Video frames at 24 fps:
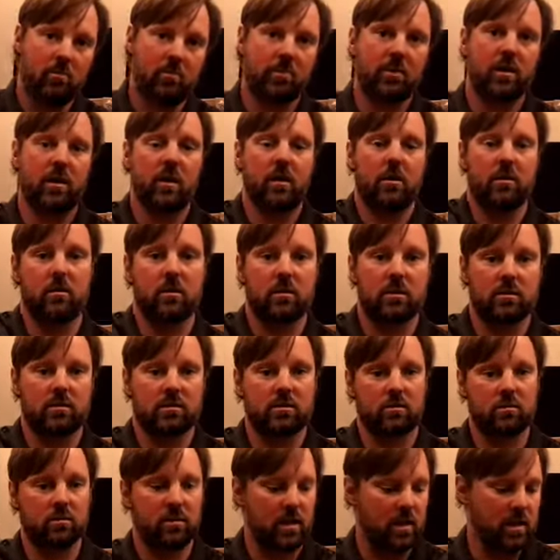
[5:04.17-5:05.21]
the area
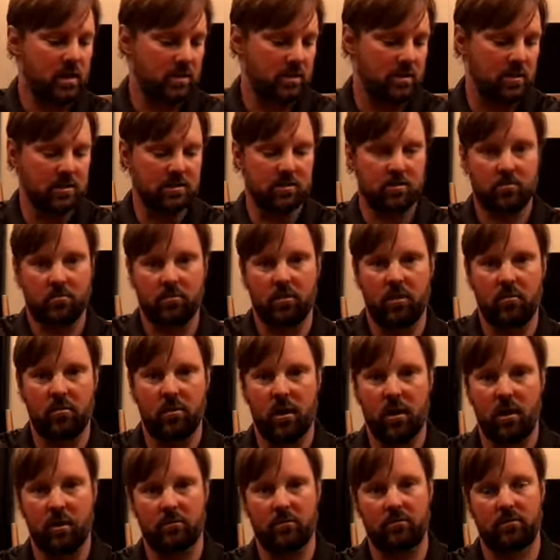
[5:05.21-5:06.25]
so that it doesn't rub
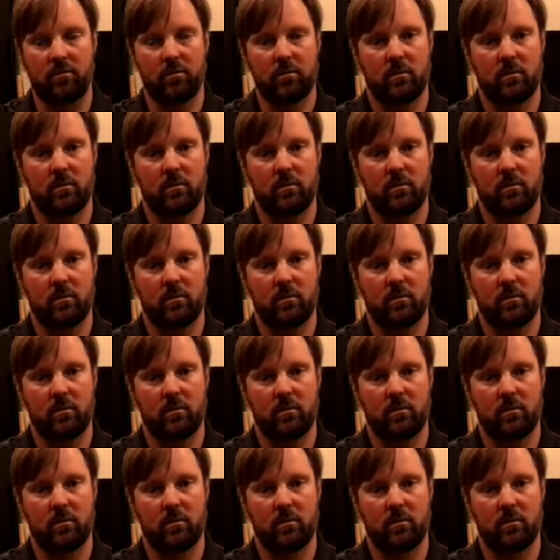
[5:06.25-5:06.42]
off.